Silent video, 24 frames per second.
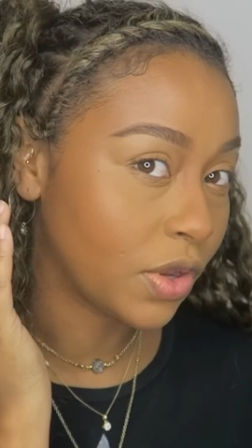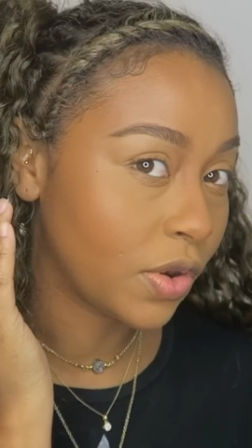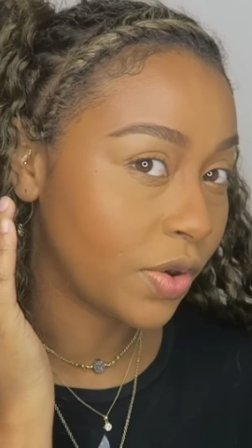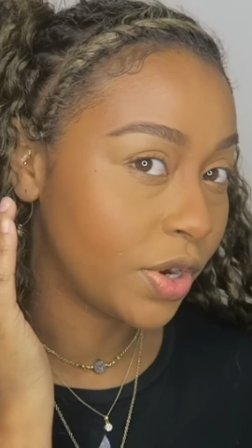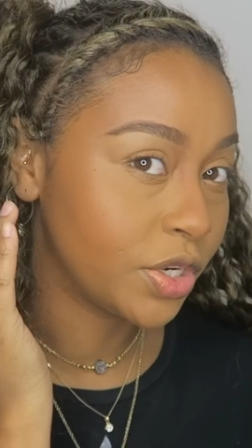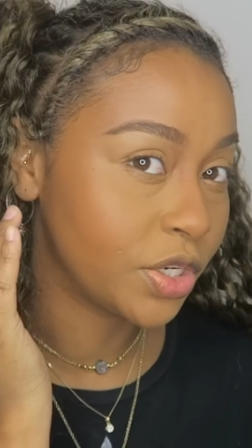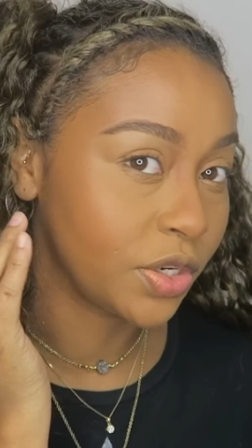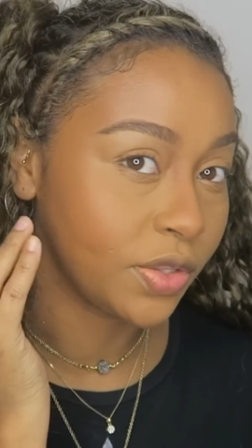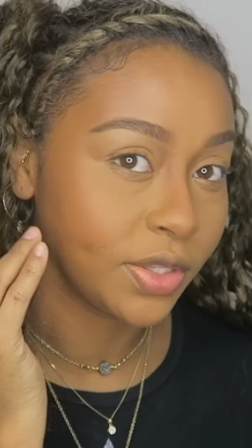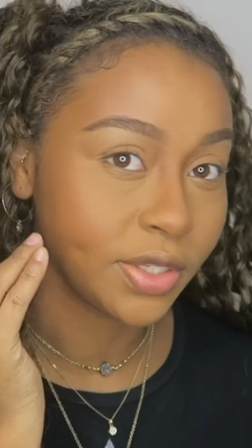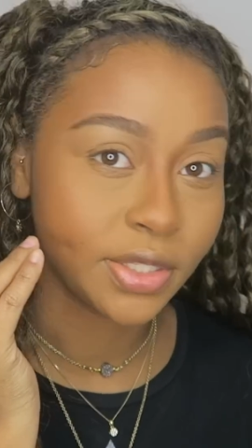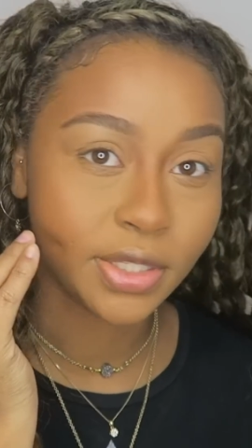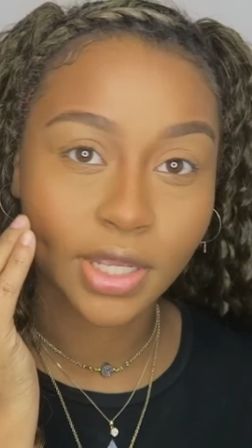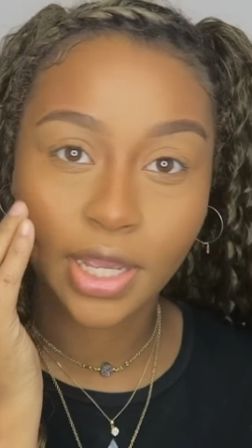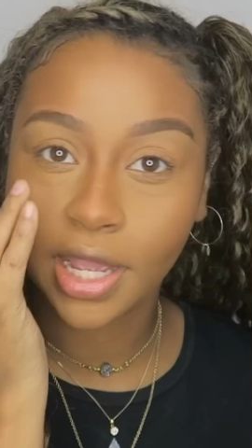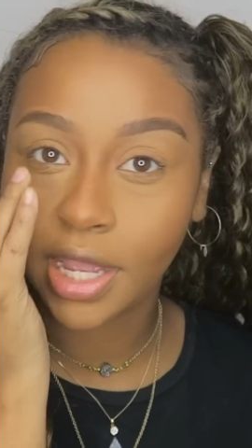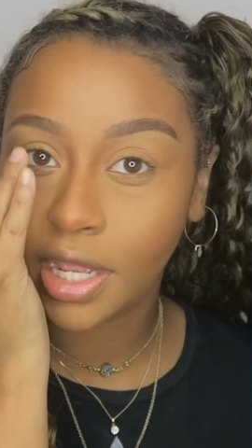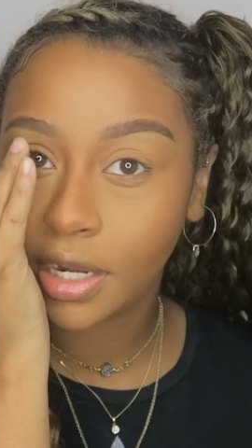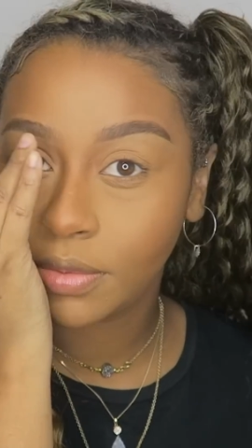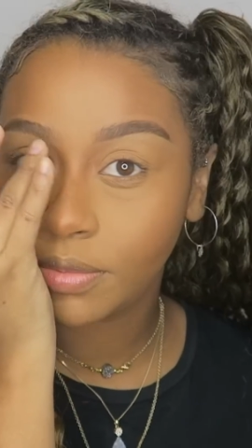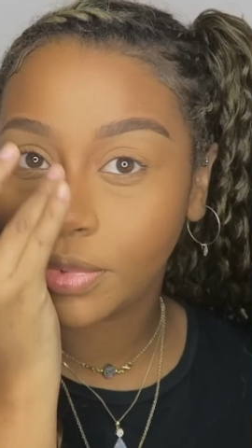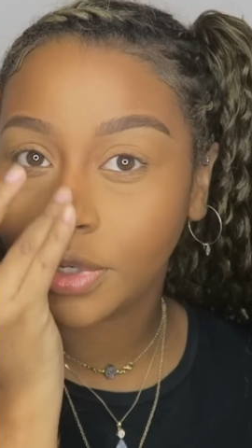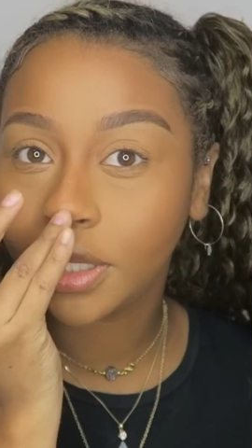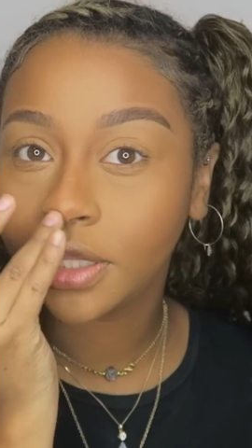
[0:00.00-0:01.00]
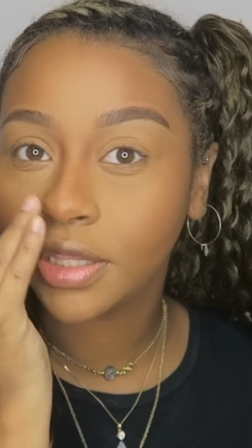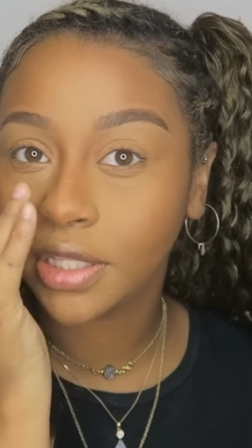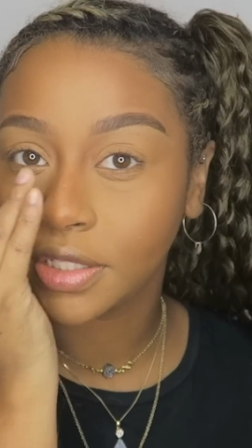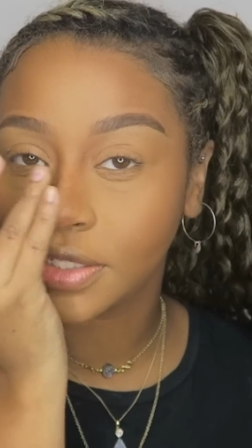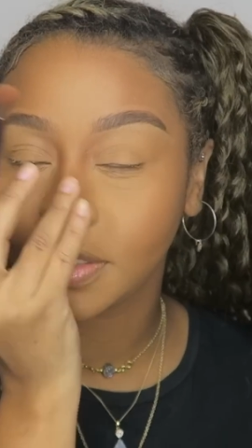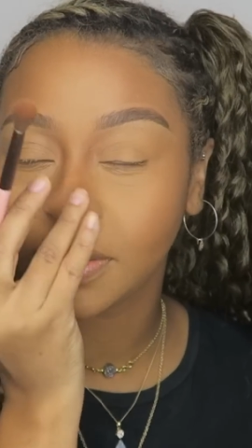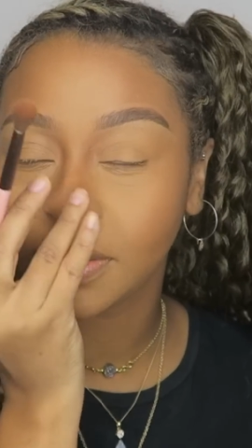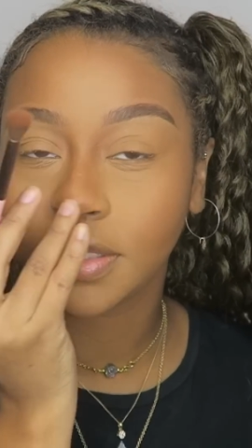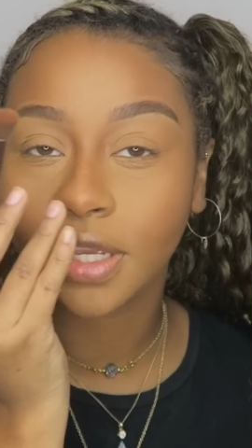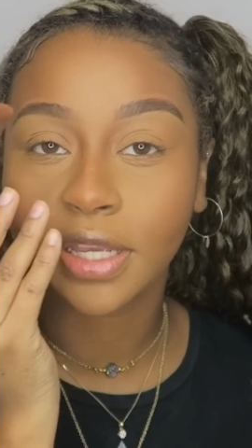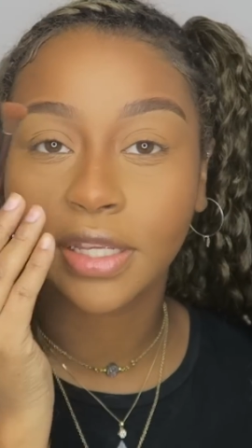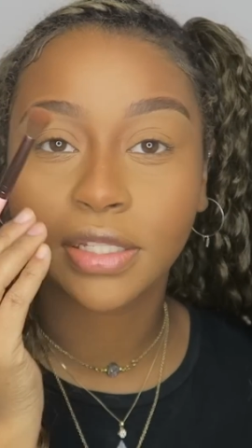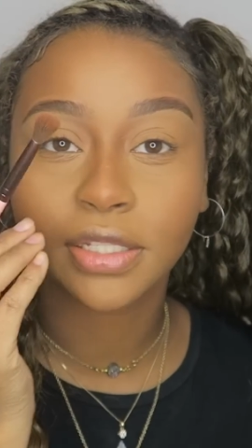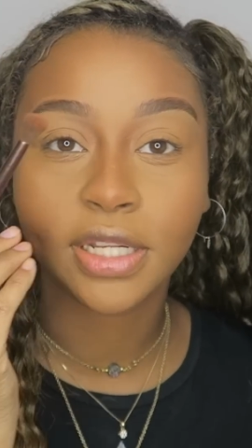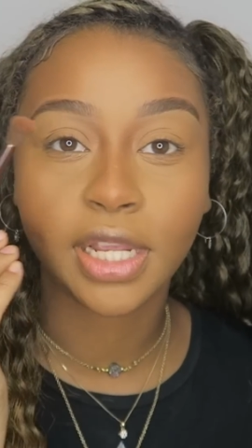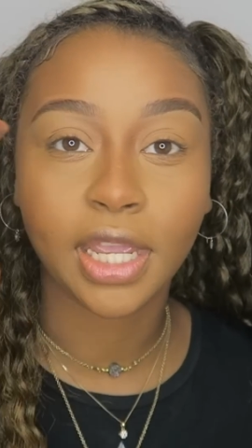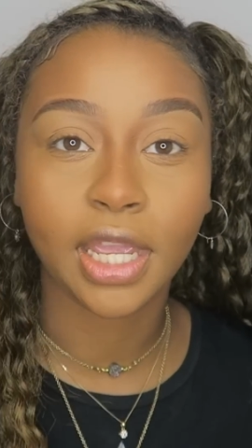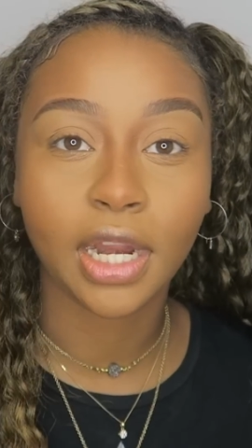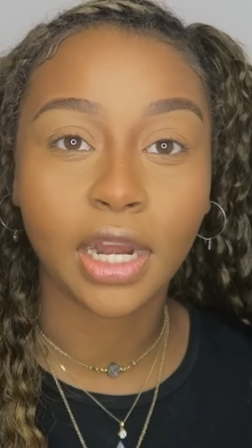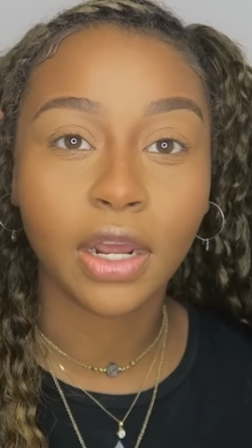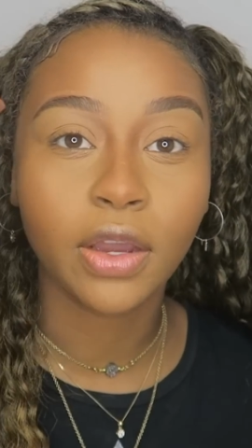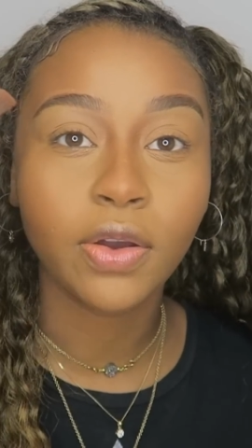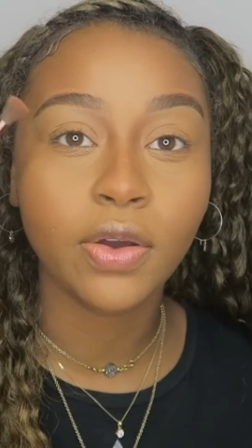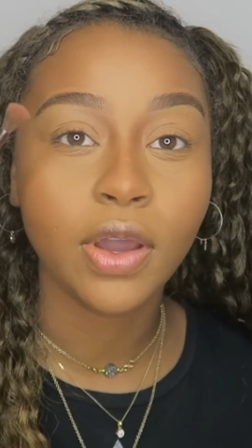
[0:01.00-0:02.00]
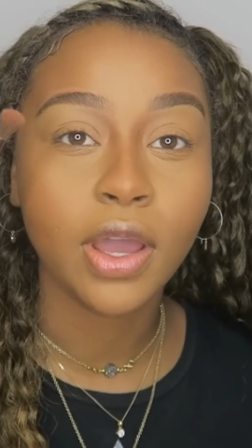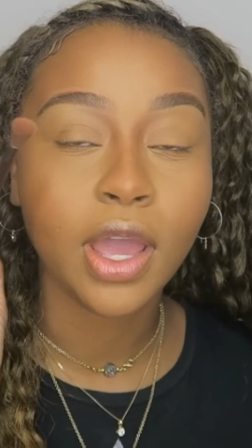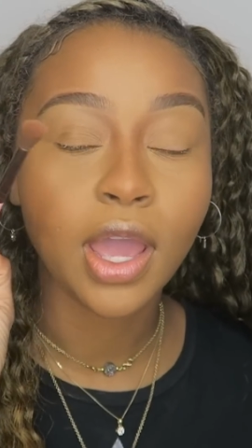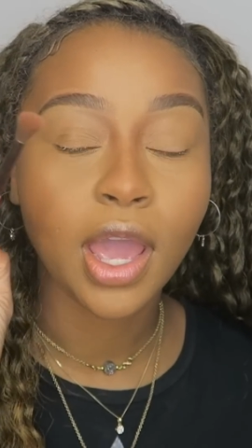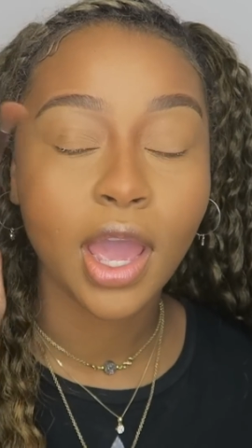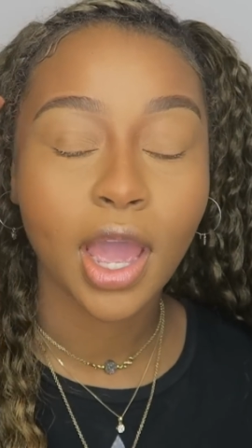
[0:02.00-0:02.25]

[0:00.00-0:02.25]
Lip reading: orange on the side, but this is like sticking out.